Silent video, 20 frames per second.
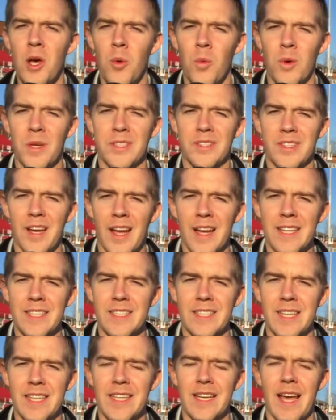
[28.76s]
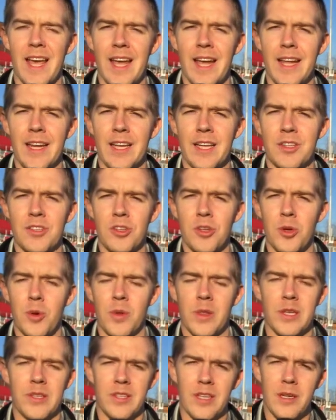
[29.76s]
was 1982,
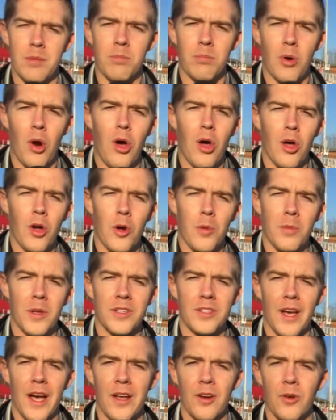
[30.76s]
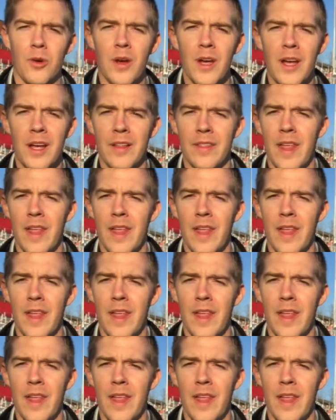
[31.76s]
and the team brought home the title.